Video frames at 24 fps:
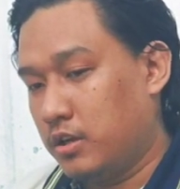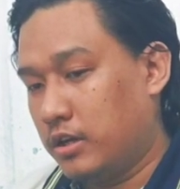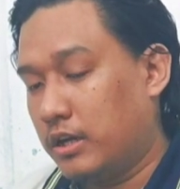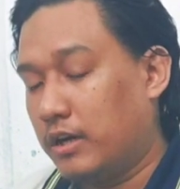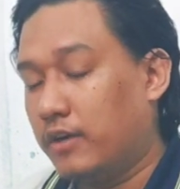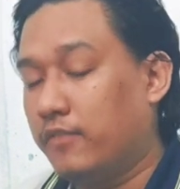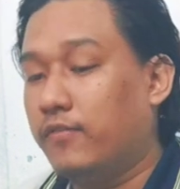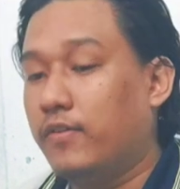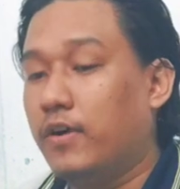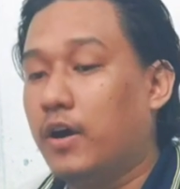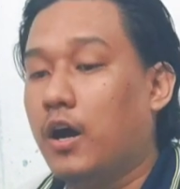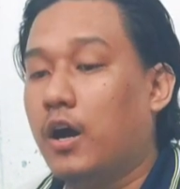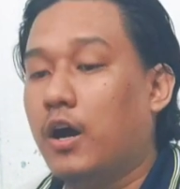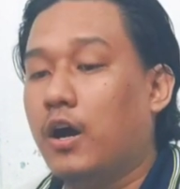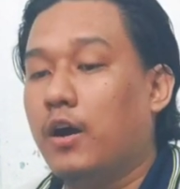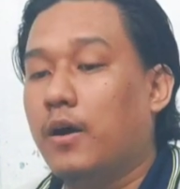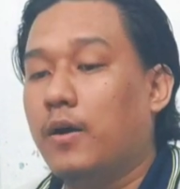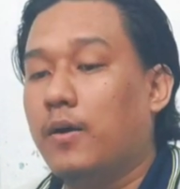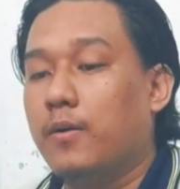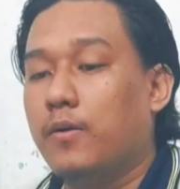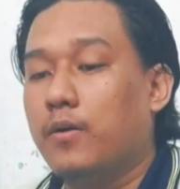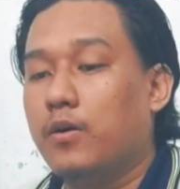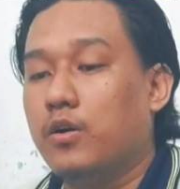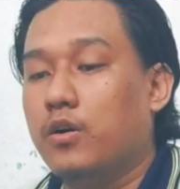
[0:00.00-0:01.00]
Kapha,
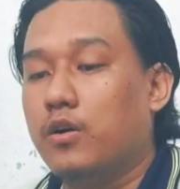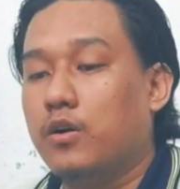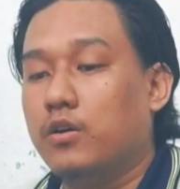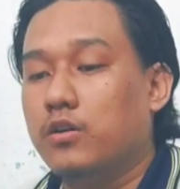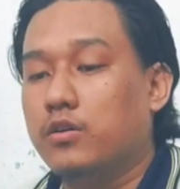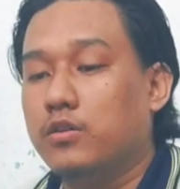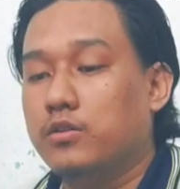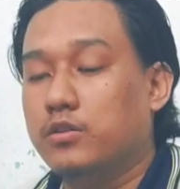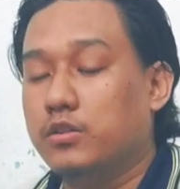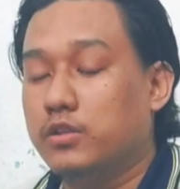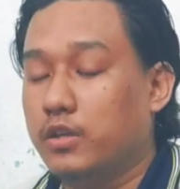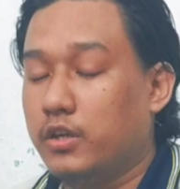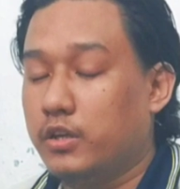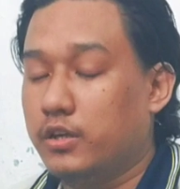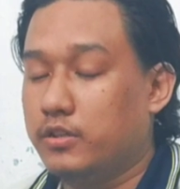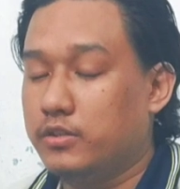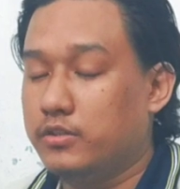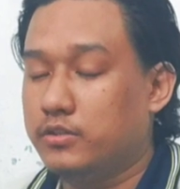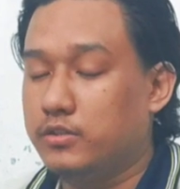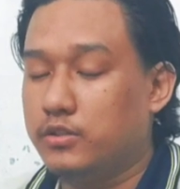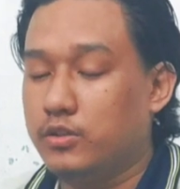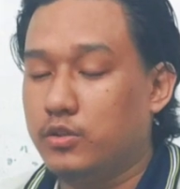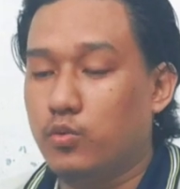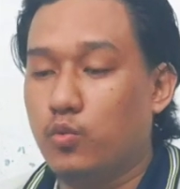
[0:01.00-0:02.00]
that
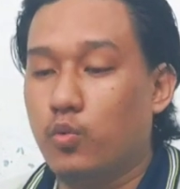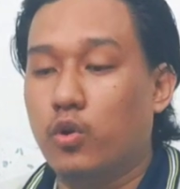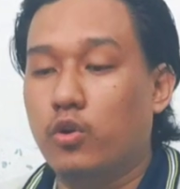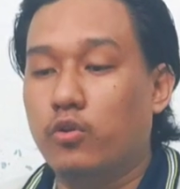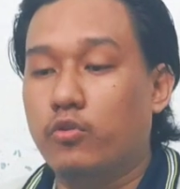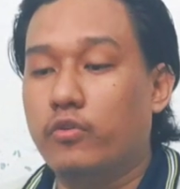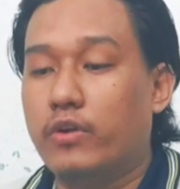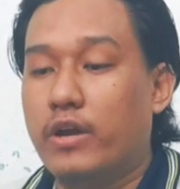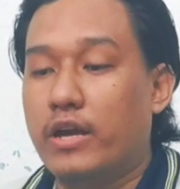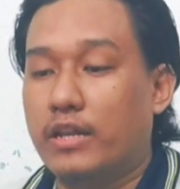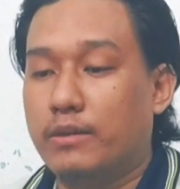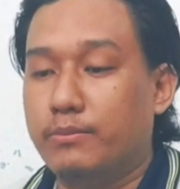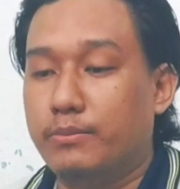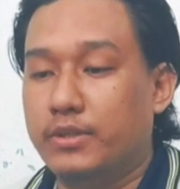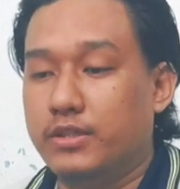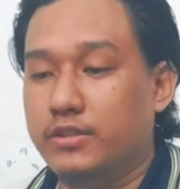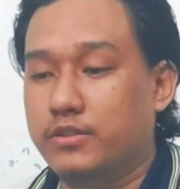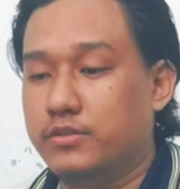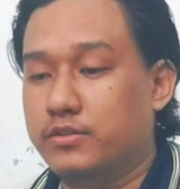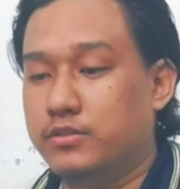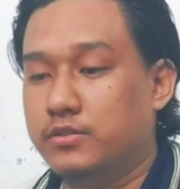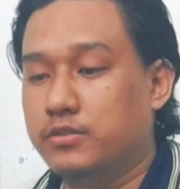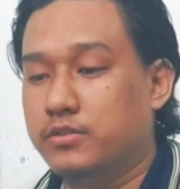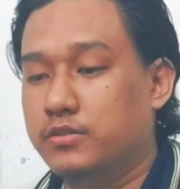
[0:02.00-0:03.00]
is the water
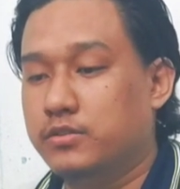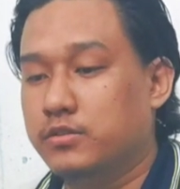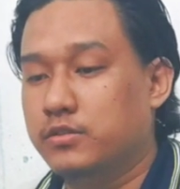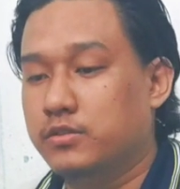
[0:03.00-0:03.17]
element.